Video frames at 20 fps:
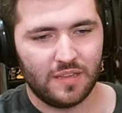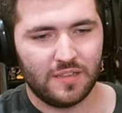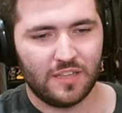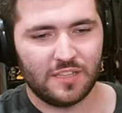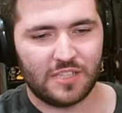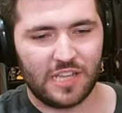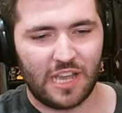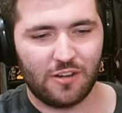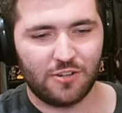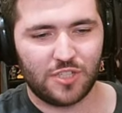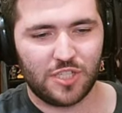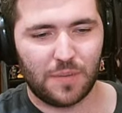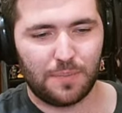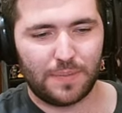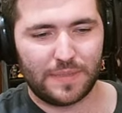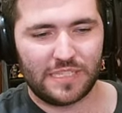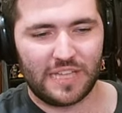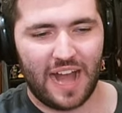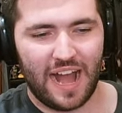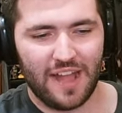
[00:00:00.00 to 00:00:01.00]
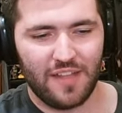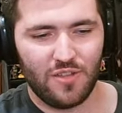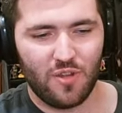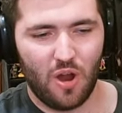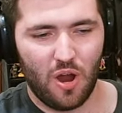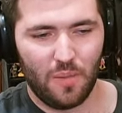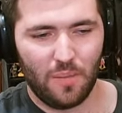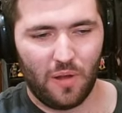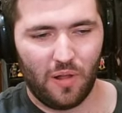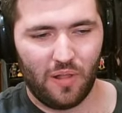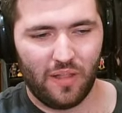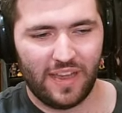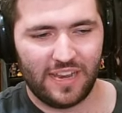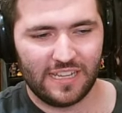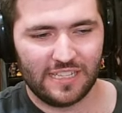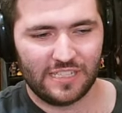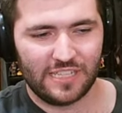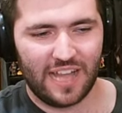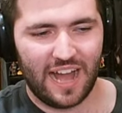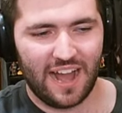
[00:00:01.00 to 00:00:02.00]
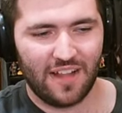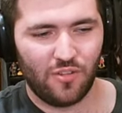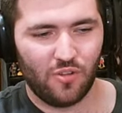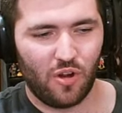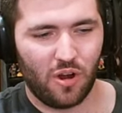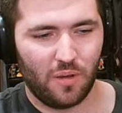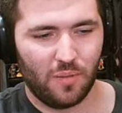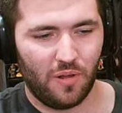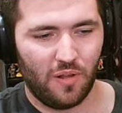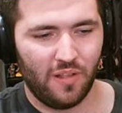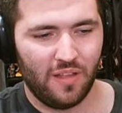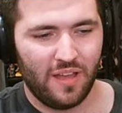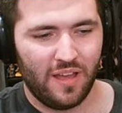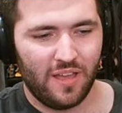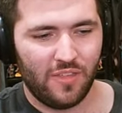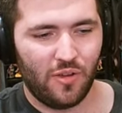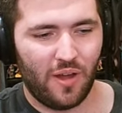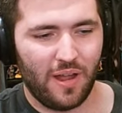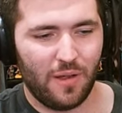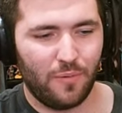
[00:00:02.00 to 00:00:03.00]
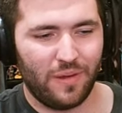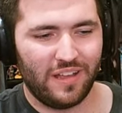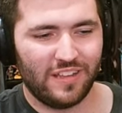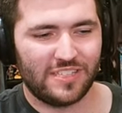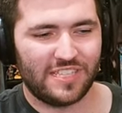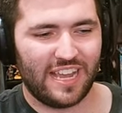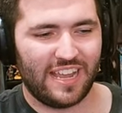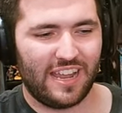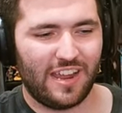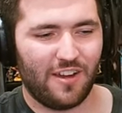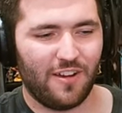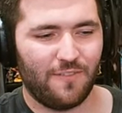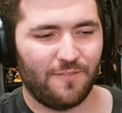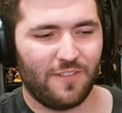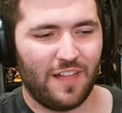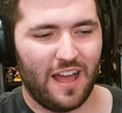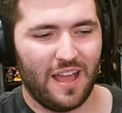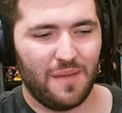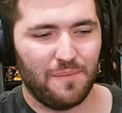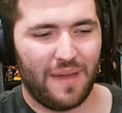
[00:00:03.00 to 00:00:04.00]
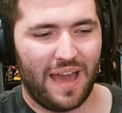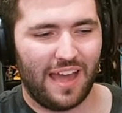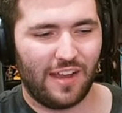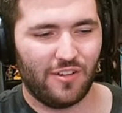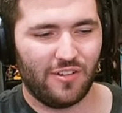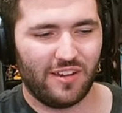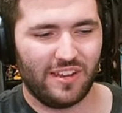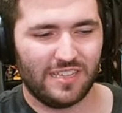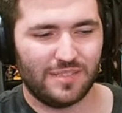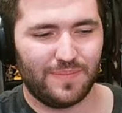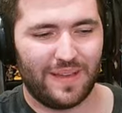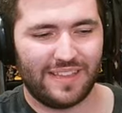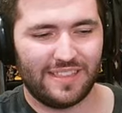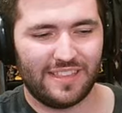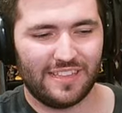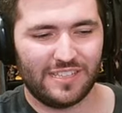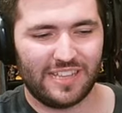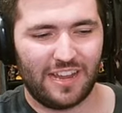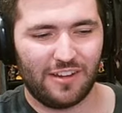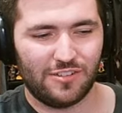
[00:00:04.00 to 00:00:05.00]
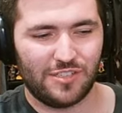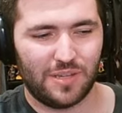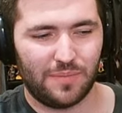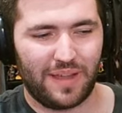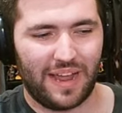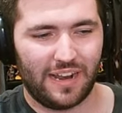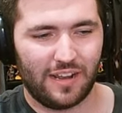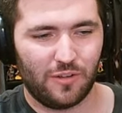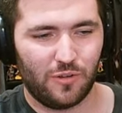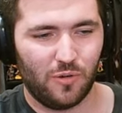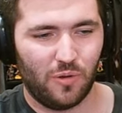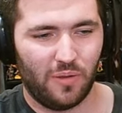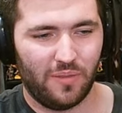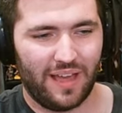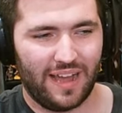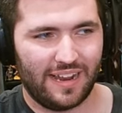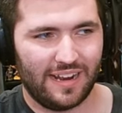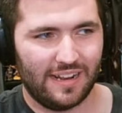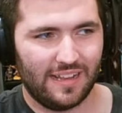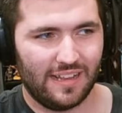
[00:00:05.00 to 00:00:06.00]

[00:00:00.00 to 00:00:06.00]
This airship is not normal. It is not normal. Though I will say hearing Flying Battery has made this airship kind of cool. Not gonna